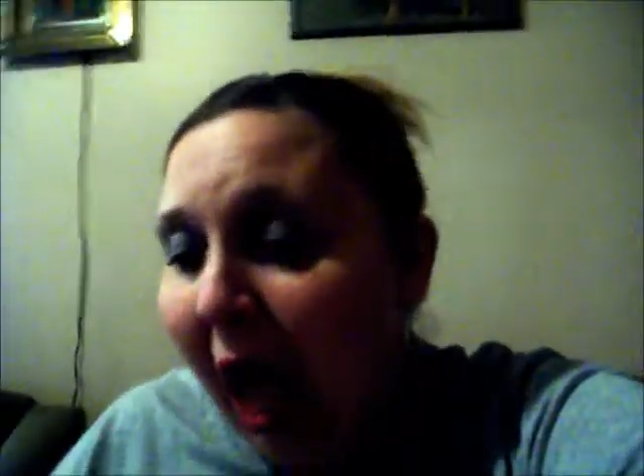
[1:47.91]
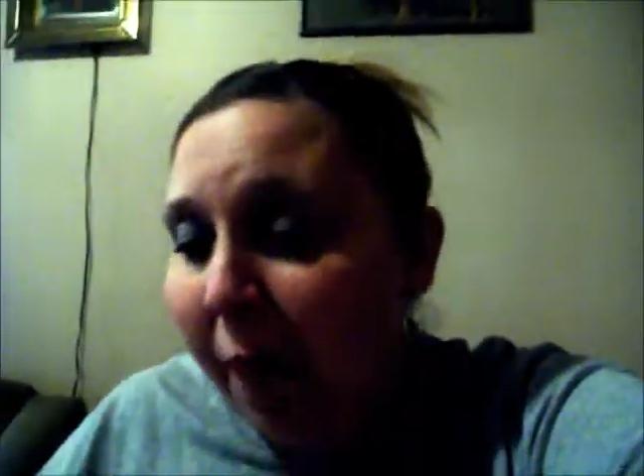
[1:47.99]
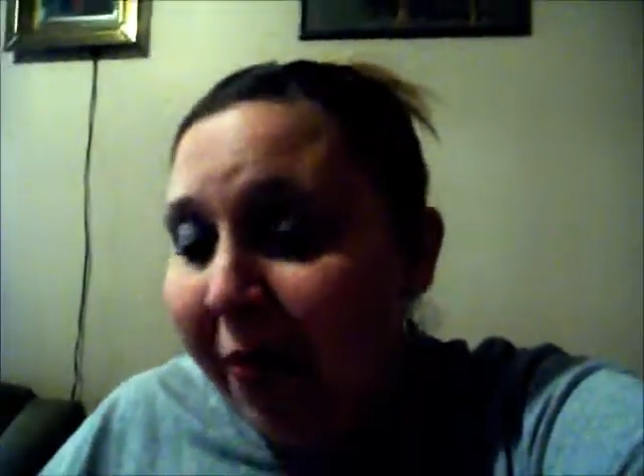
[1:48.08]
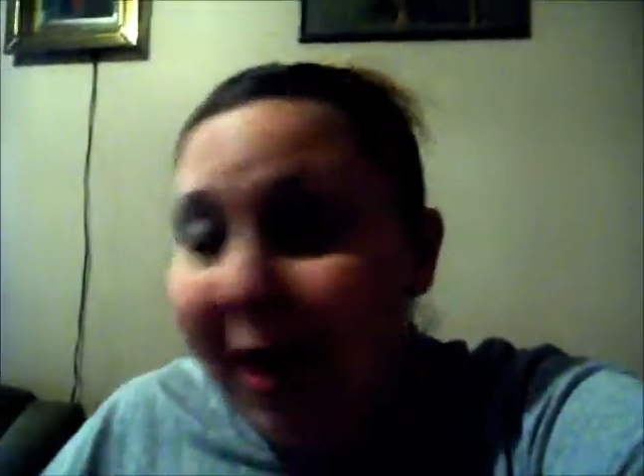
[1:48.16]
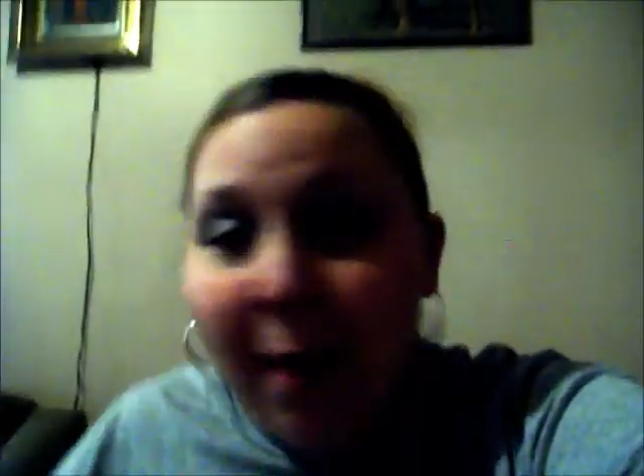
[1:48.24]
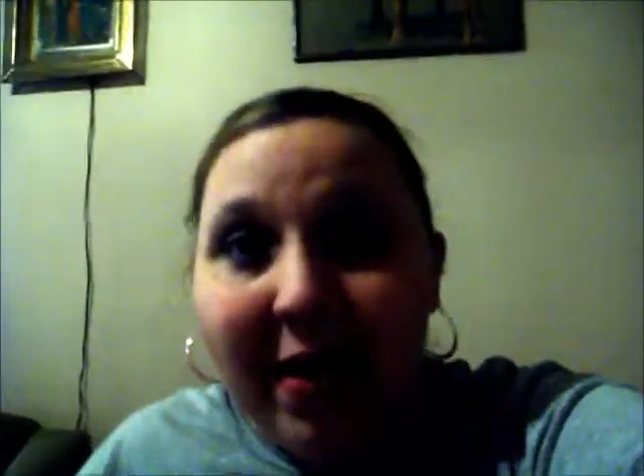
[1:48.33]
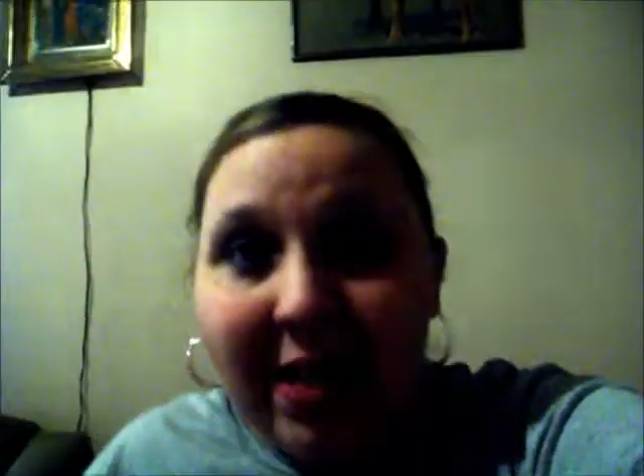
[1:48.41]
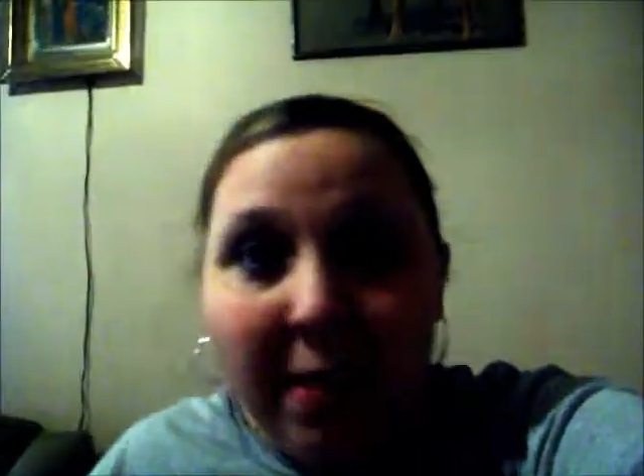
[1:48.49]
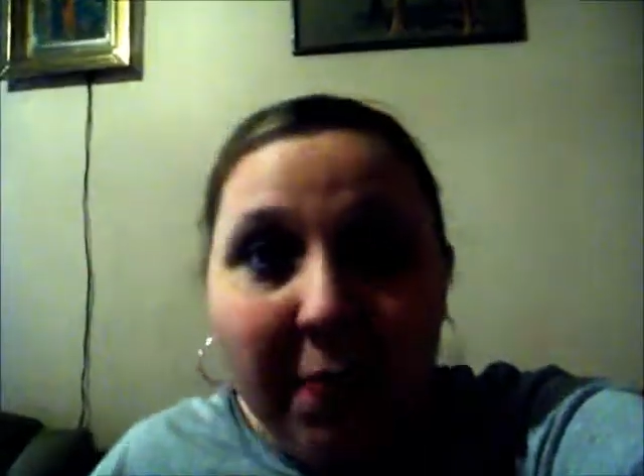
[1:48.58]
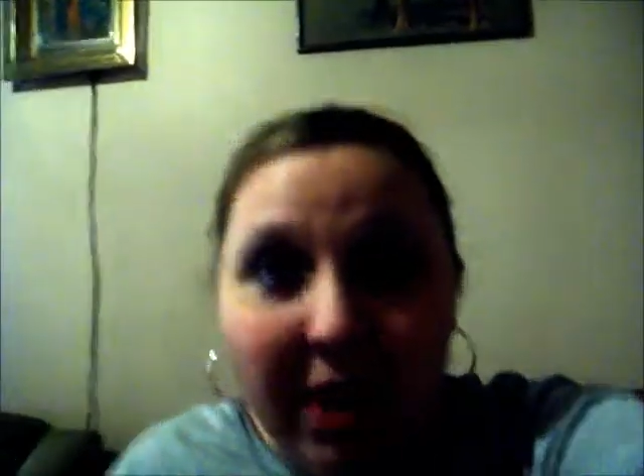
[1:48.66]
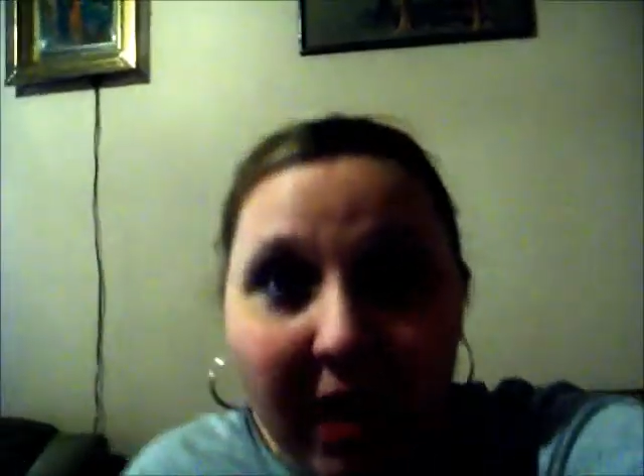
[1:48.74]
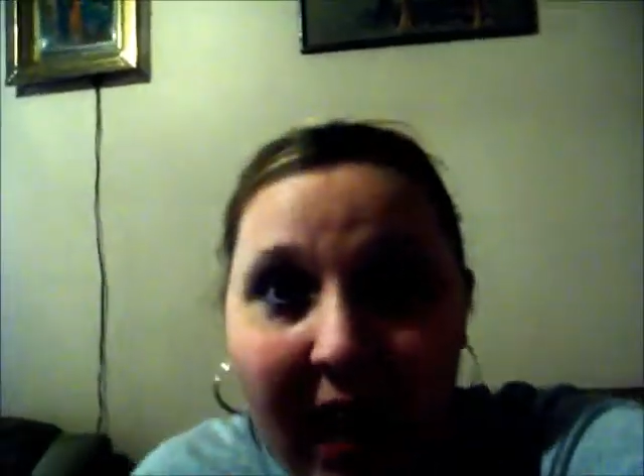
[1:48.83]
that makes up a
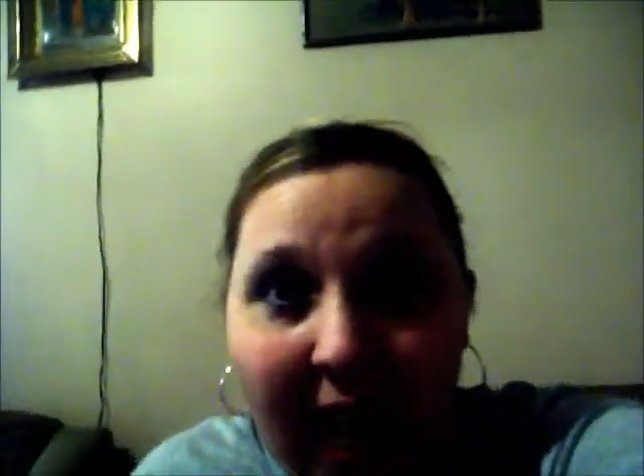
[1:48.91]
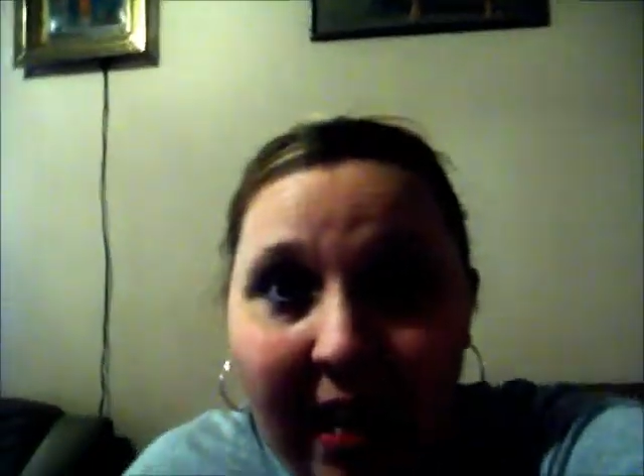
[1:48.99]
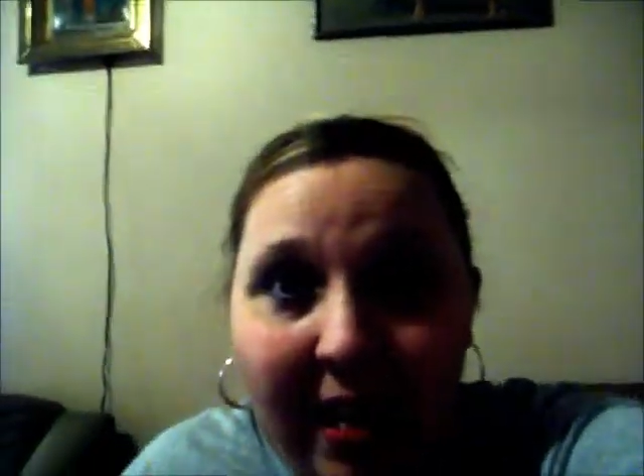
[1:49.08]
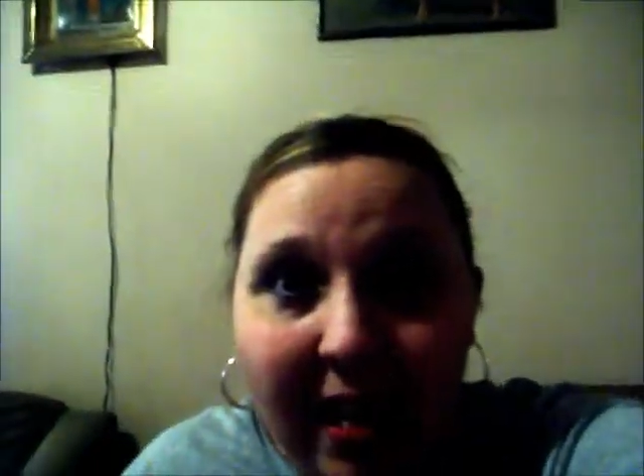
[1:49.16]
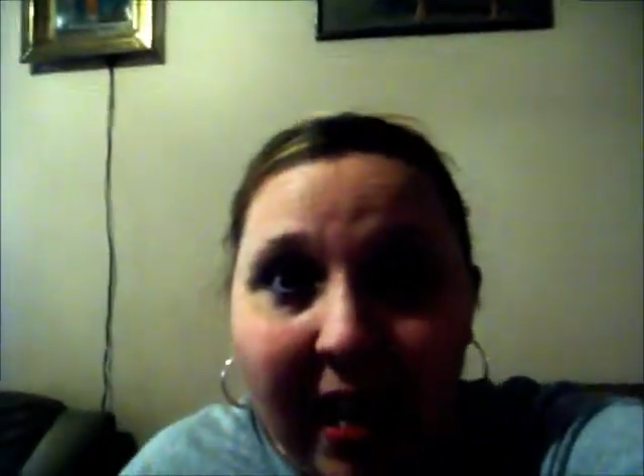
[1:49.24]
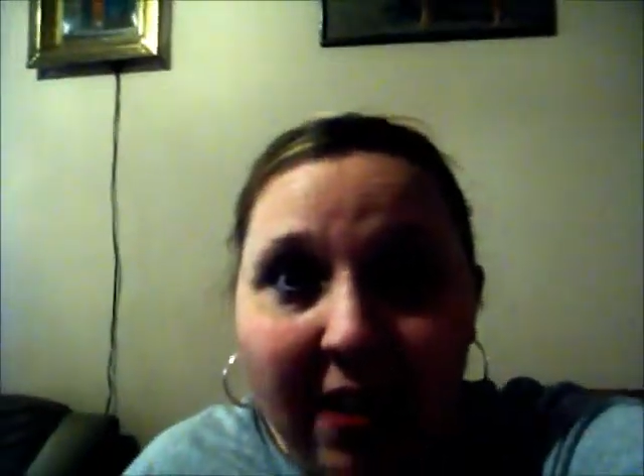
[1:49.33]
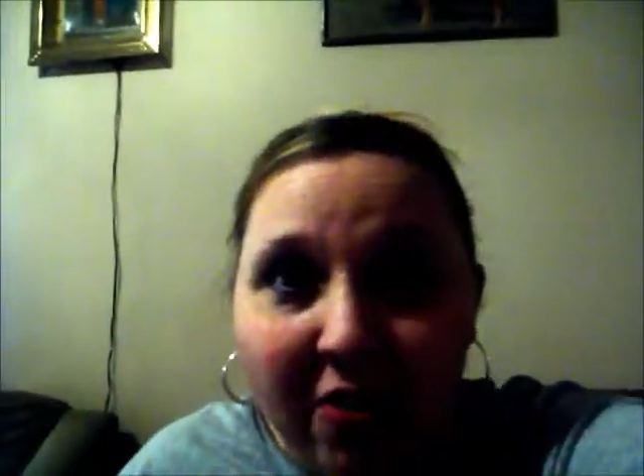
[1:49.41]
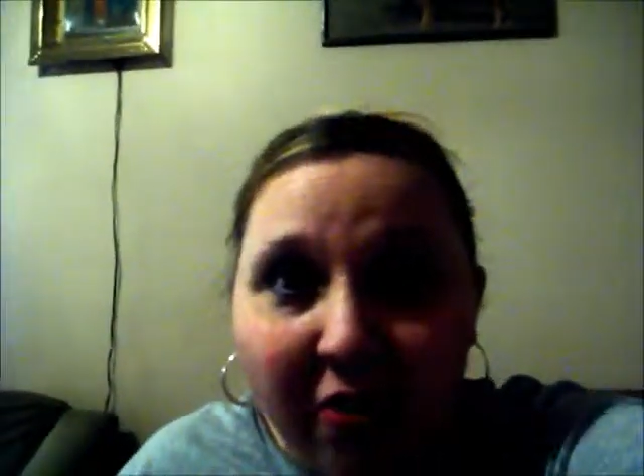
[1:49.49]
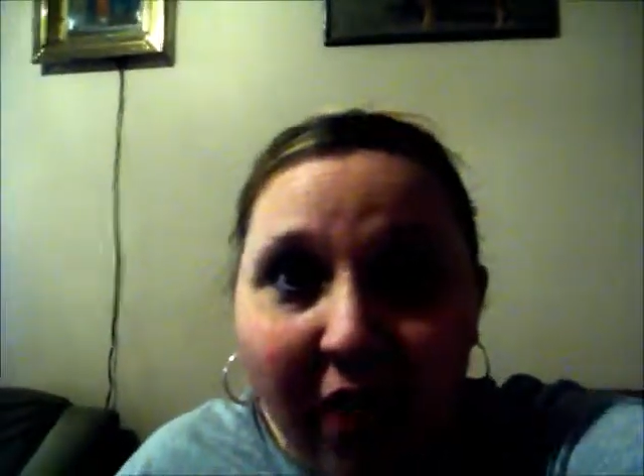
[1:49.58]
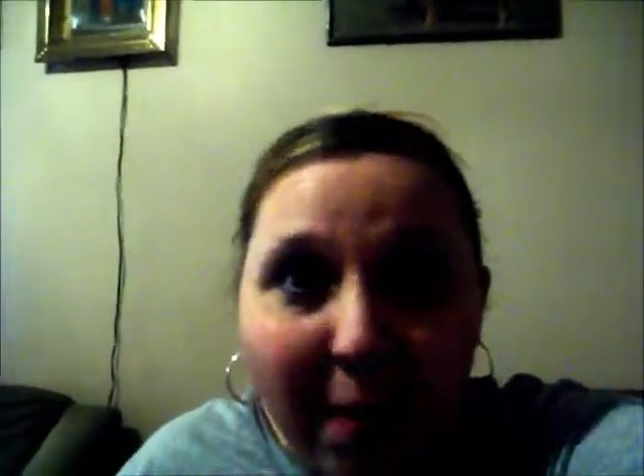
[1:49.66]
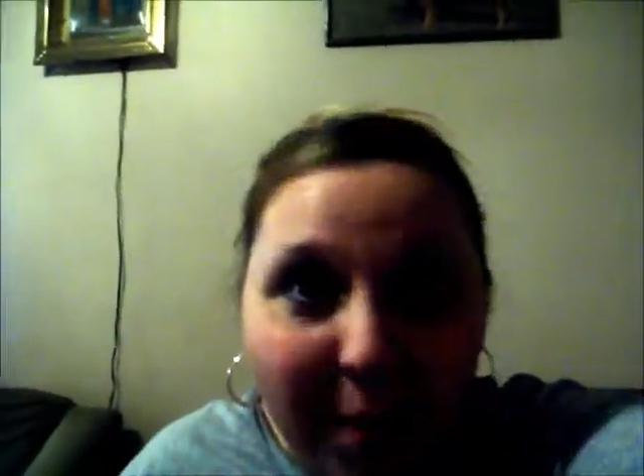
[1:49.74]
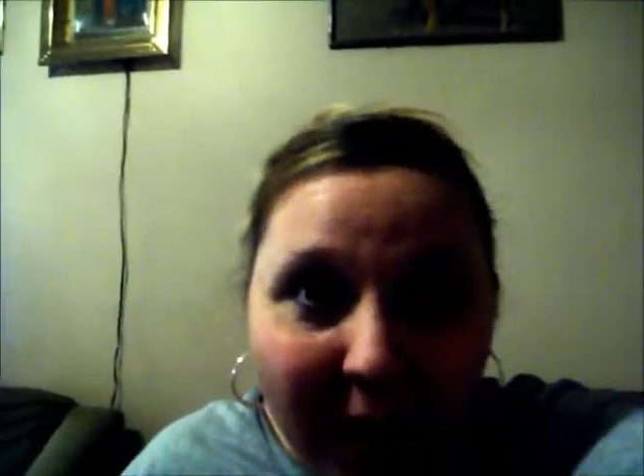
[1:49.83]
good candidate to try and
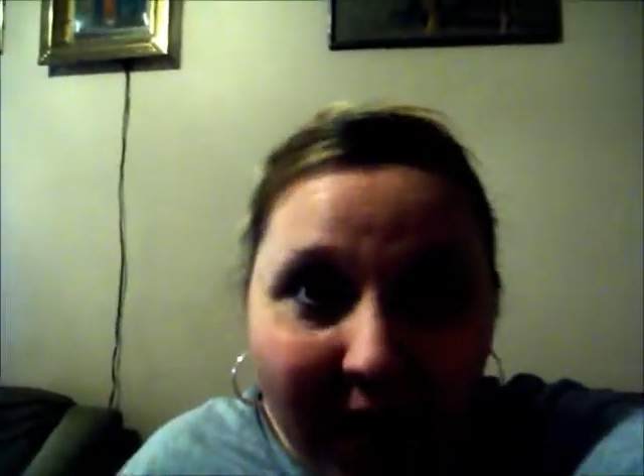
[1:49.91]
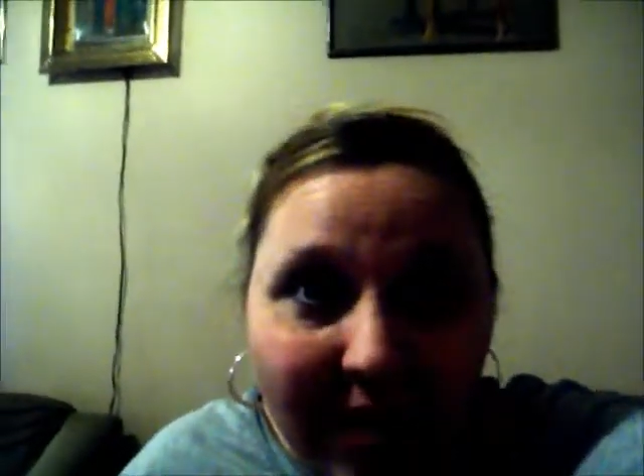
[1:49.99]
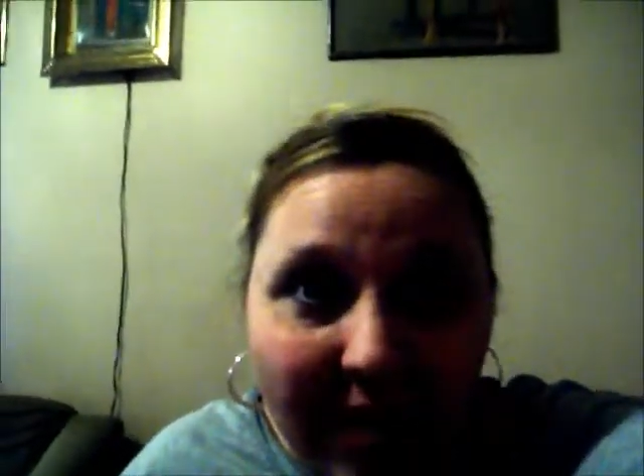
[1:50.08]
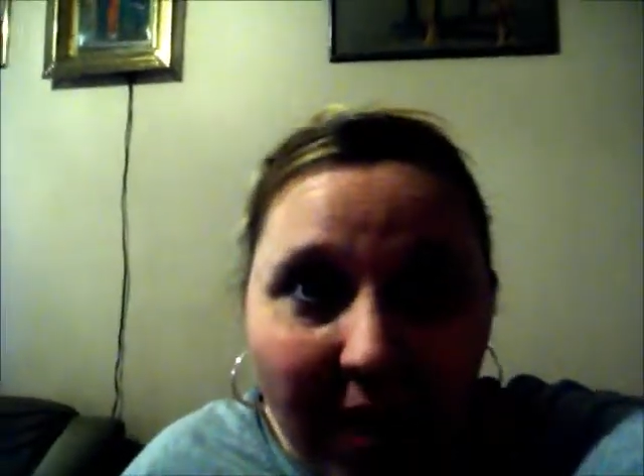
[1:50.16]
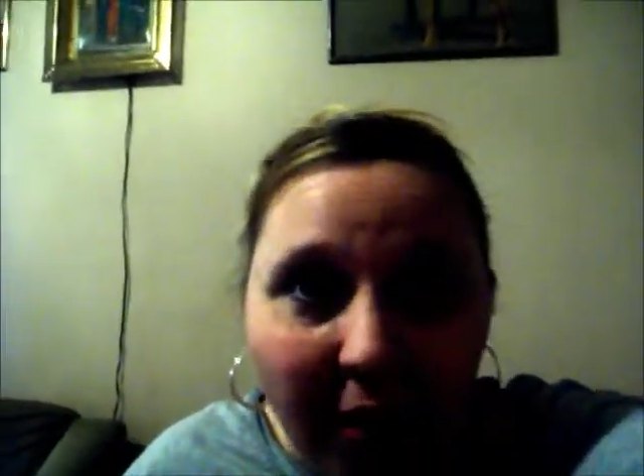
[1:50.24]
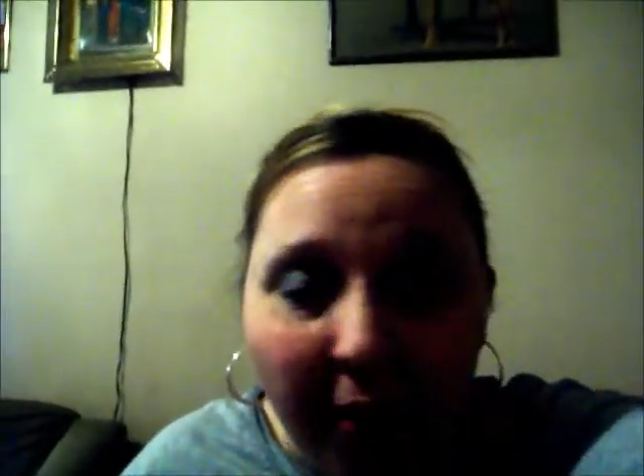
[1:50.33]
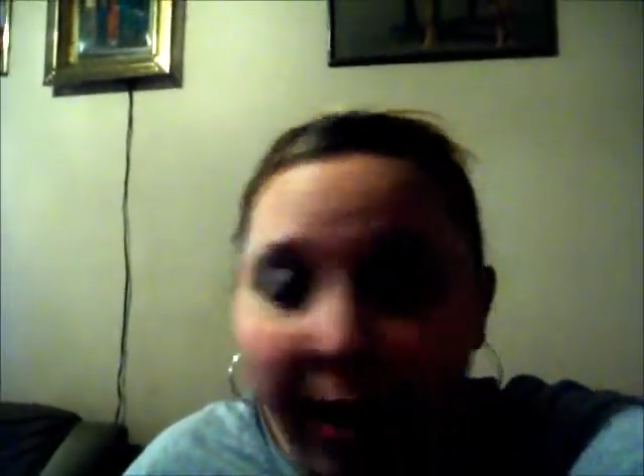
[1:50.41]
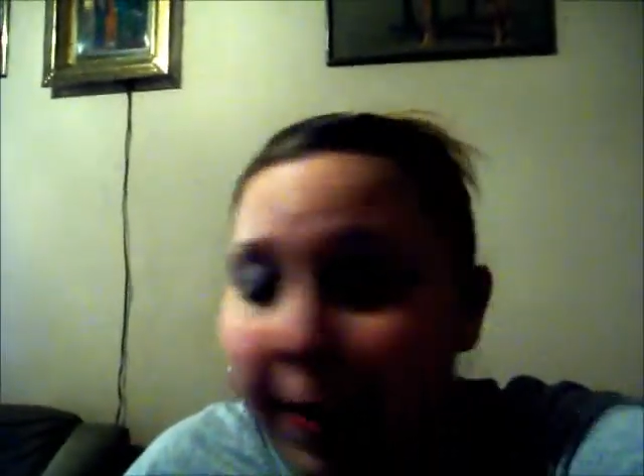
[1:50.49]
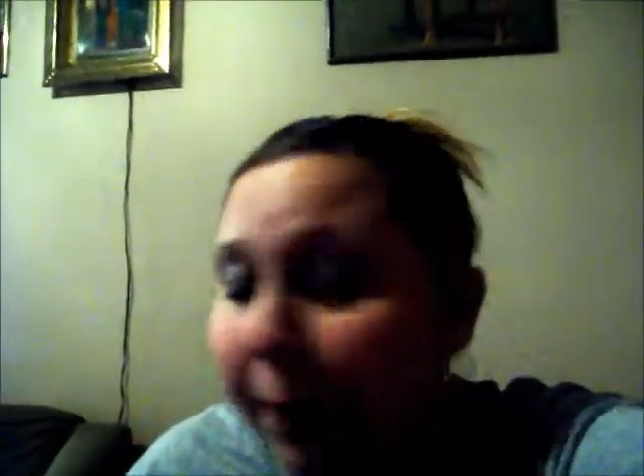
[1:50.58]
be accelerate.